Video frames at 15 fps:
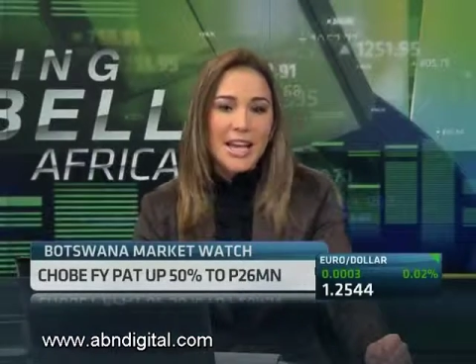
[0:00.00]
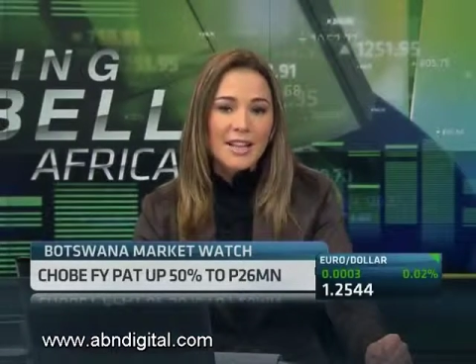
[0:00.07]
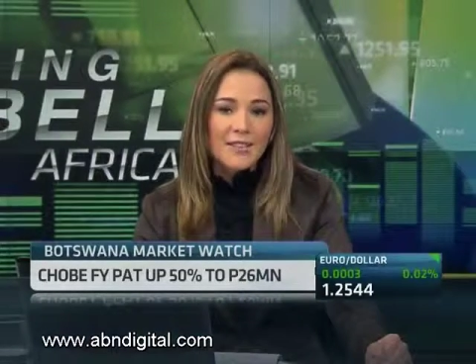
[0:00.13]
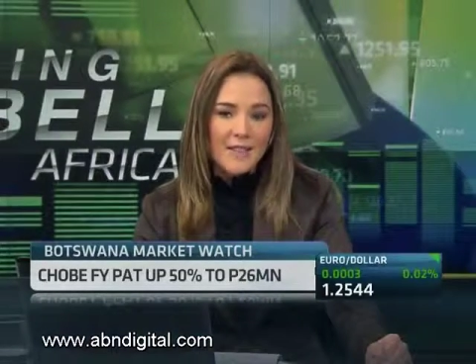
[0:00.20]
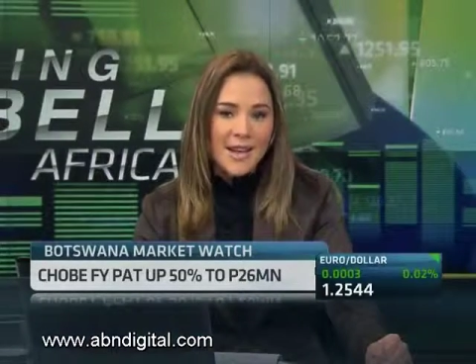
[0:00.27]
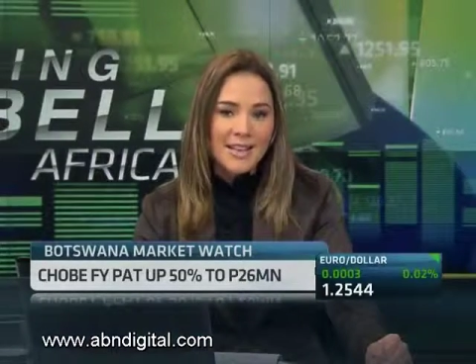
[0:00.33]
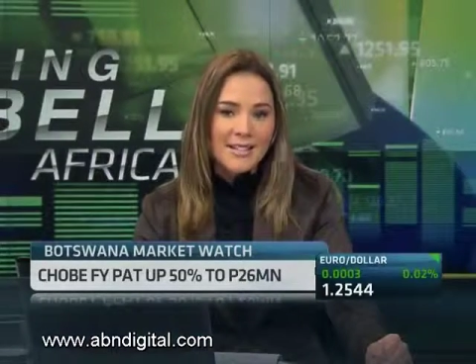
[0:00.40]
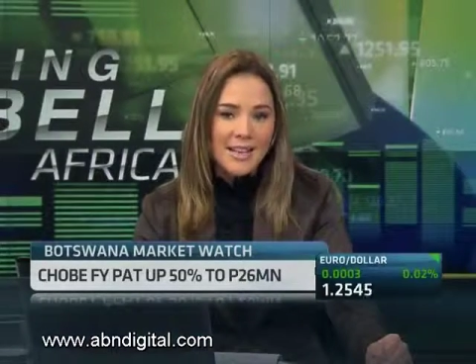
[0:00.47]

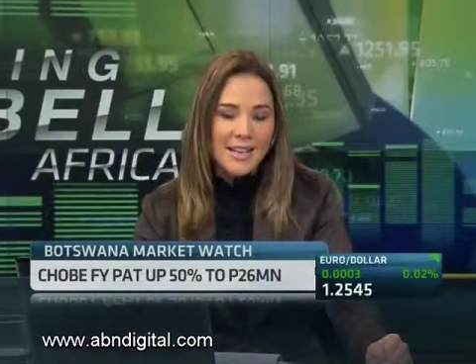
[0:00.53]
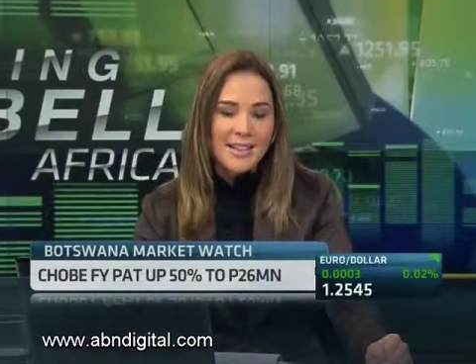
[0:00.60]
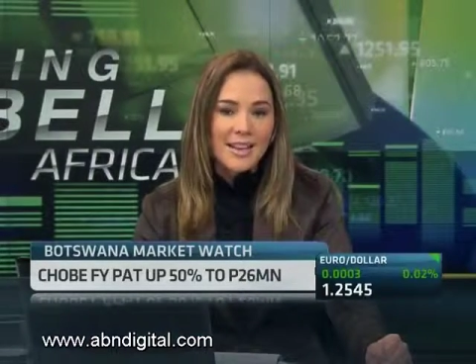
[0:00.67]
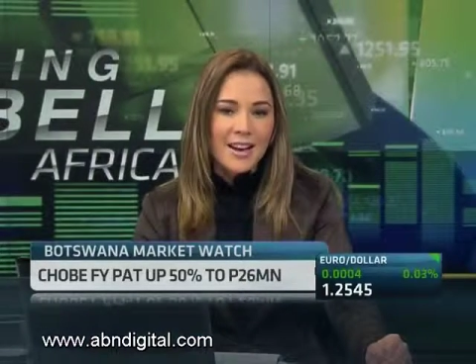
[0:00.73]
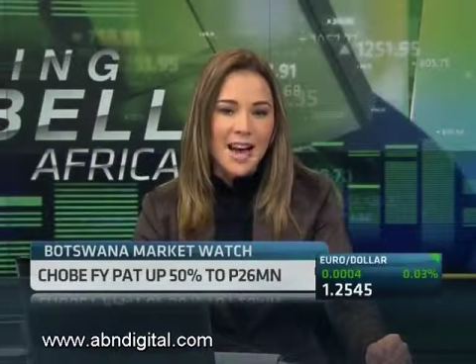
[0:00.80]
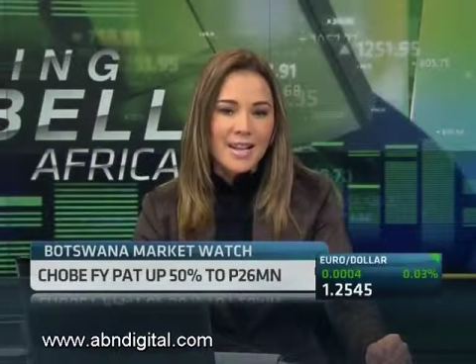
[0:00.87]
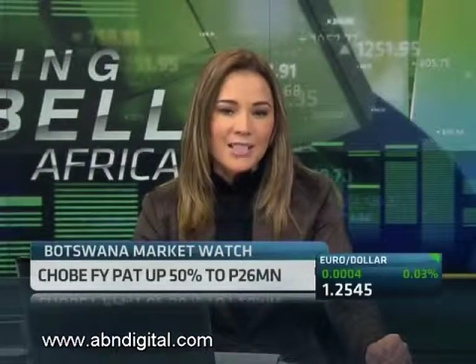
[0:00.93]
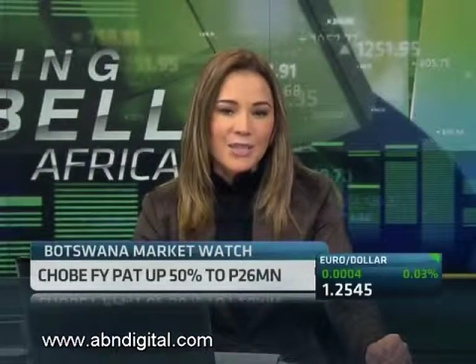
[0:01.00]
invest in
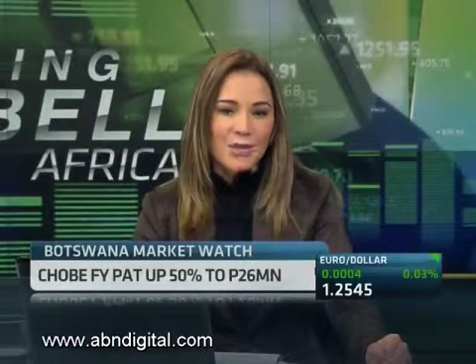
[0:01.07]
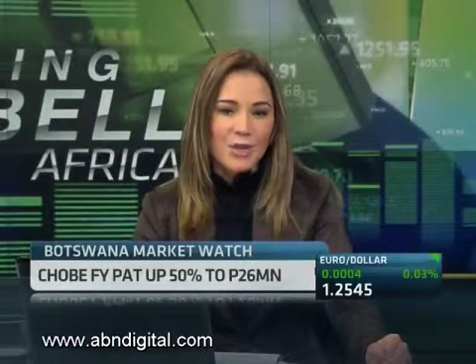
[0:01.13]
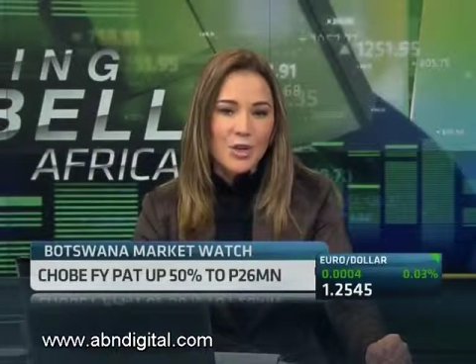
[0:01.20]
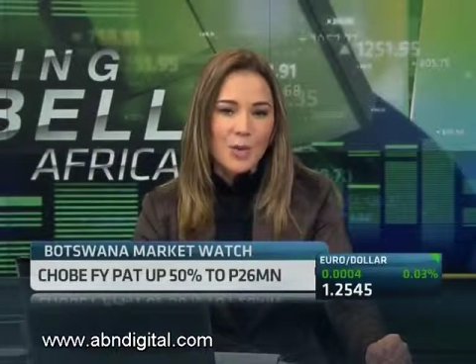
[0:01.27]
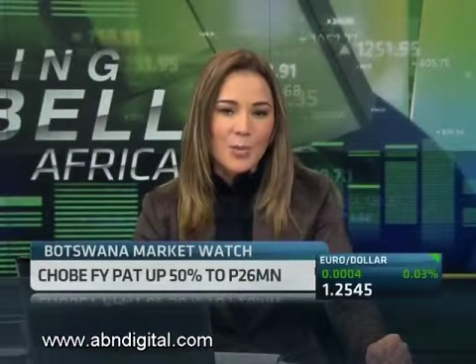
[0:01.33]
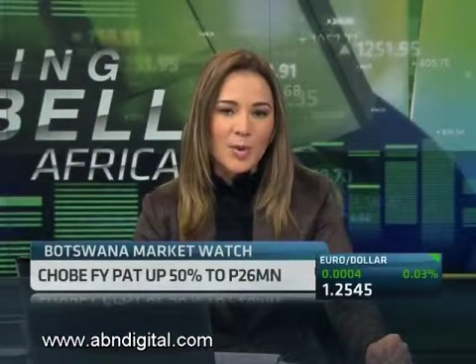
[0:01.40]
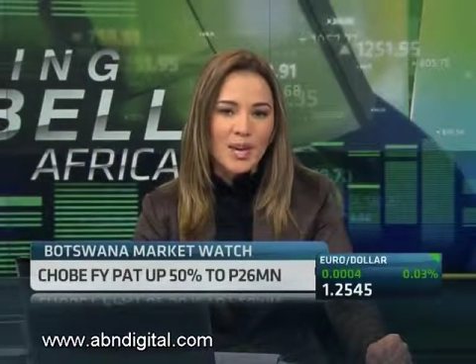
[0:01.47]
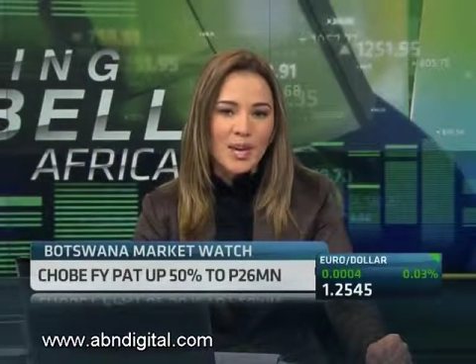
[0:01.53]
the likes of
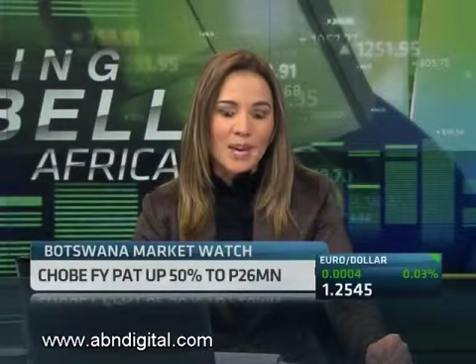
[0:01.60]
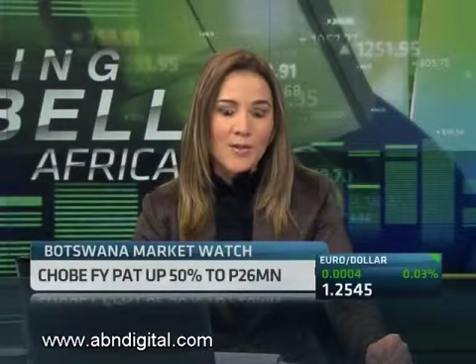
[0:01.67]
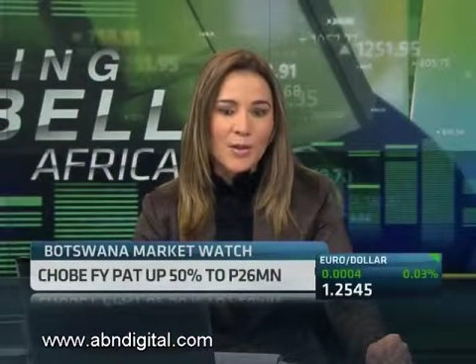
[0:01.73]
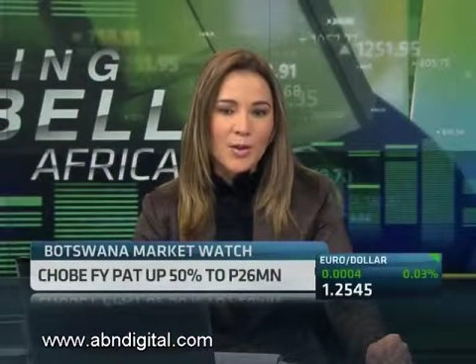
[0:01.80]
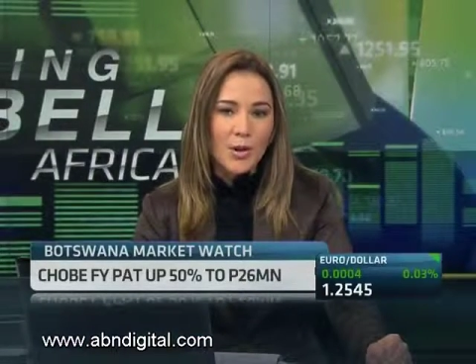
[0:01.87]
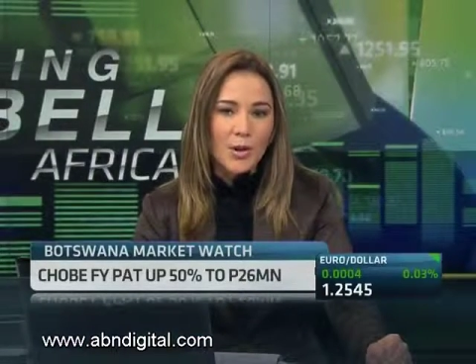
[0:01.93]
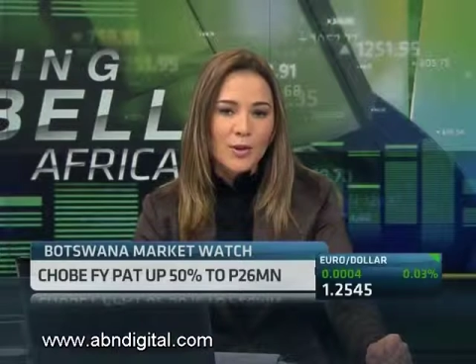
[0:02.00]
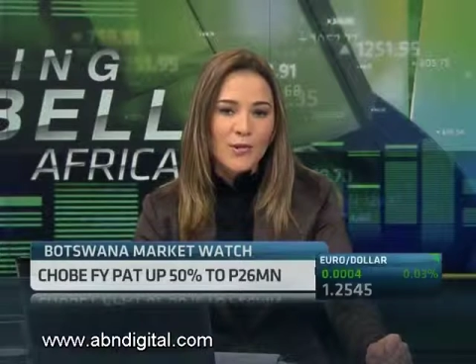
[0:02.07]
Chobe,
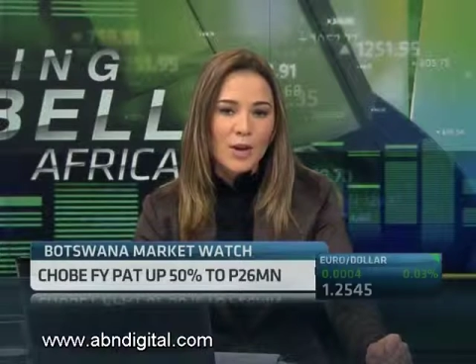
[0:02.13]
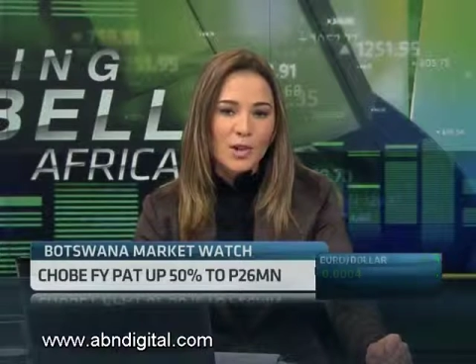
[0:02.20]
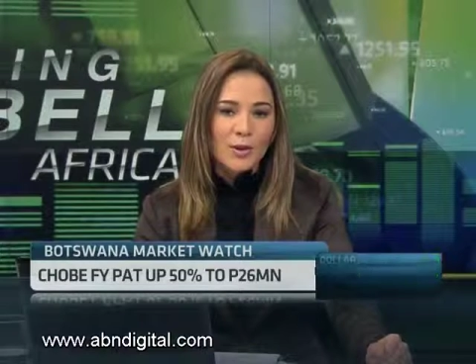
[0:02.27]
even though you've